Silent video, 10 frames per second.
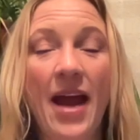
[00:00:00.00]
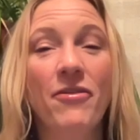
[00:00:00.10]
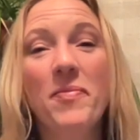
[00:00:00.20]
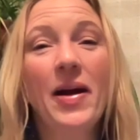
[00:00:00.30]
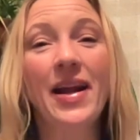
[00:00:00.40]
Hey,
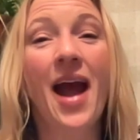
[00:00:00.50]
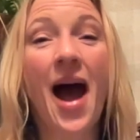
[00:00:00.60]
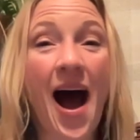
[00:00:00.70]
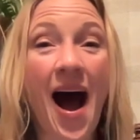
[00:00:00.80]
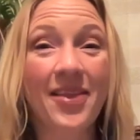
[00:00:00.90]
everybody.
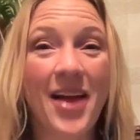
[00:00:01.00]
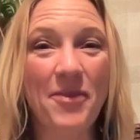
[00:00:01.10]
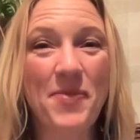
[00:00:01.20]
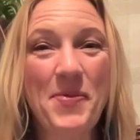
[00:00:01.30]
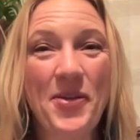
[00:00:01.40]
A lot
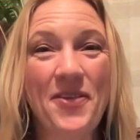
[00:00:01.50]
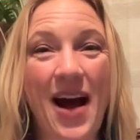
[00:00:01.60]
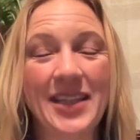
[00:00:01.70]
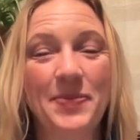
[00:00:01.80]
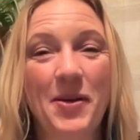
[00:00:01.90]
of people have
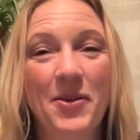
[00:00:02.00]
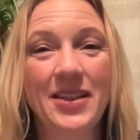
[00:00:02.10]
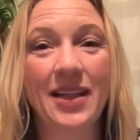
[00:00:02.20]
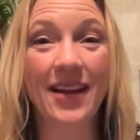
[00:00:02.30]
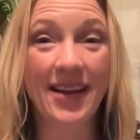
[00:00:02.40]
asked me
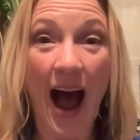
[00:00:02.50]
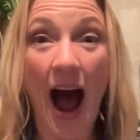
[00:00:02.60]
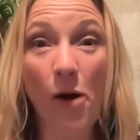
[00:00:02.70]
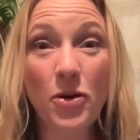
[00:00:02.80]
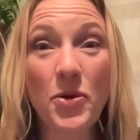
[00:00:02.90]
recently,
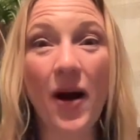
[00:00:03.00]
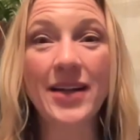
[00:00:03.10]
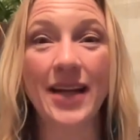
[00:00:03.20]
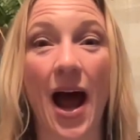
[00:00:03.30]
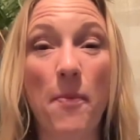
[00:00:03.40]
how do I
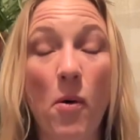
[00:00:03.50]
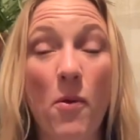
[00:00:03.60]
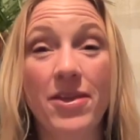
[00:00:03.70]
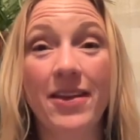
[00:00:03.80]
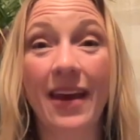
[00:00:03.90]
tap
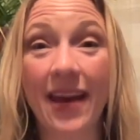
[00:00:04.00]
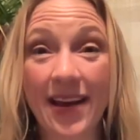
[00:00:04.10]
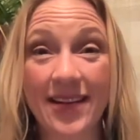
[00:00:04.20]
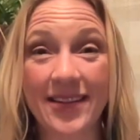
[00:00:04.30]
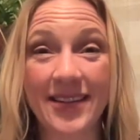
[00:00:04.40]
with
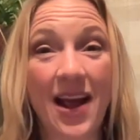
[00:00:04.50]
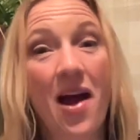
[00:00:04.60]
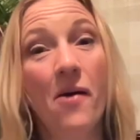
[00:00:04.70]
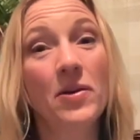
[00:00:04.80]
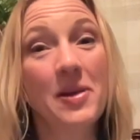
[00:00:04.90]
kids?
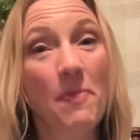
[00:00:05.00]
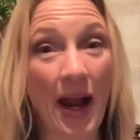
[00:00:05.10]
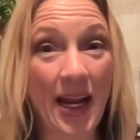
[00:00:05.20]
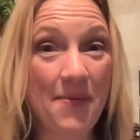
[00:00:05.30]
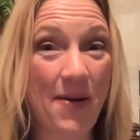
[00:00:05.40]
Well,
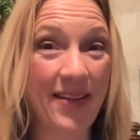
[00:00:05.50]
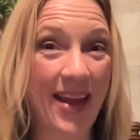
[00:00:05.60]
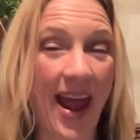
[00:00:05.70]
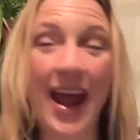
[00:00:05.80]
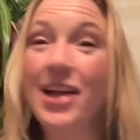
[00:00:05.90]
depending upon the
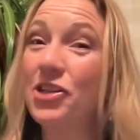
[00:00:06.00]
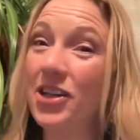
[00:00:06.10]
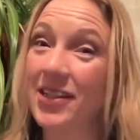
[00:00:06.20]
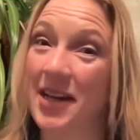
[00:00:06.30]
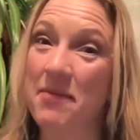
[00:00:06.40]
age,
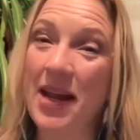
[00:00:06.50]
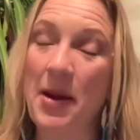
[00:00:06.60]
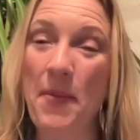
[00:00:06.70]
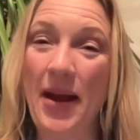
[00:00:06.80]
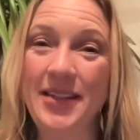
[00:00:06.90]
is going to make a
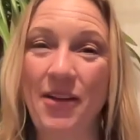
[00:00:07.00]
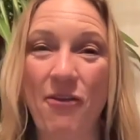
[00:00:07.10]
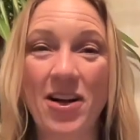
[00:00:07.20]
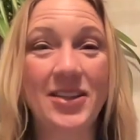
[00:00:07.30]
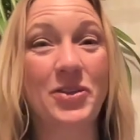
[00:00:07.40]
big
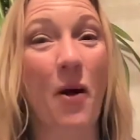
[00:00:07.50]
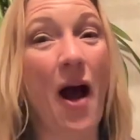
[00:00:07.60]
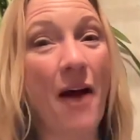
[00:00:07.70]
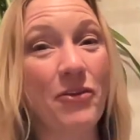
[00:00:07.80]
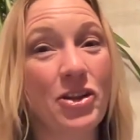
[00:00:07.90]
difference. So
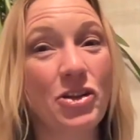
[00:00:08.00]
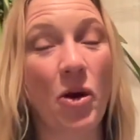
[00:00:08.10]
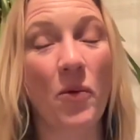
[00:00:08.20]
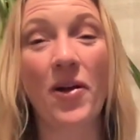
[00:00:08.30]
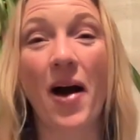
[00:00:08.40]
after the
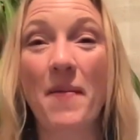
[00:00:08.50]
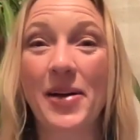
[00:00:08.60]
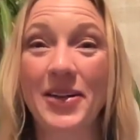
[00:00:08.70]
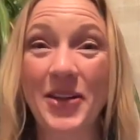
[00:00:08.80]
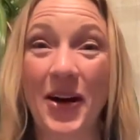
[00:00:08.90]
show reel, I'm going
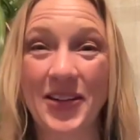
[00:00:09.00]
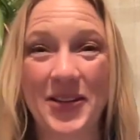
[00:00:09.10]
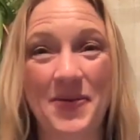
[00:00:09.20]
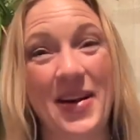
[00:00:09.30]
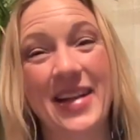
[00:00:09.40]
to talk to
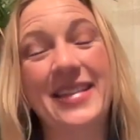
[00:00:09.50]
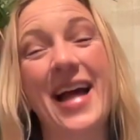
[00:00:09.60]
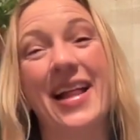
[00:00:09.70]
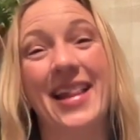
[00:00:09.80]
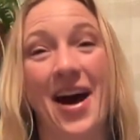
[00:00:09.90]
you about
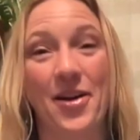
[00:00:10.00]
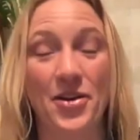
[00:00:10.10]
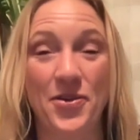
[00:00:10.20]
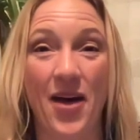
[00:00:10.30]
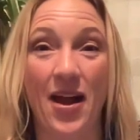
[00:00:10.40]
exactly how to
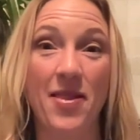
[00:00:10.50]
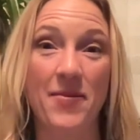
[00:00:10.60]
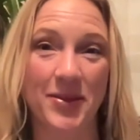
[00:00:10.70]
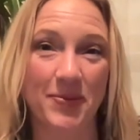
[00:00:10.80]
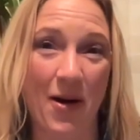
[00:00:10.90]
do that in the
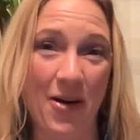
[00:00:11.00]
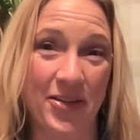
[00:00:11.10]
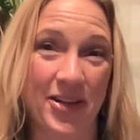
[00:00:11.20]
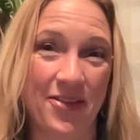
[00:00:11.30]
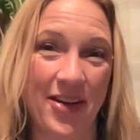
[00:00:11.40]
most
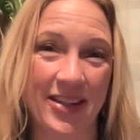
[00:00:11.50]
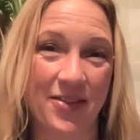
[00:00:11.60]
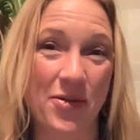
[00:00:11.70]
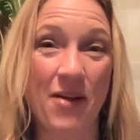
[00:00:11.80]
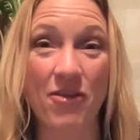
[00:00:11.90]
powerful and
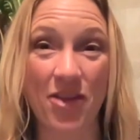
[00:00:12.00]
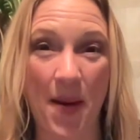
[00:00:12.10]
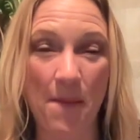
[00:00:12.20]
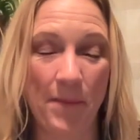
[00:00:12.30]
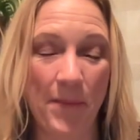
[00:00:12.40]
effective way for
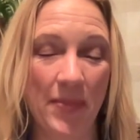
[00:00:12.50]
them.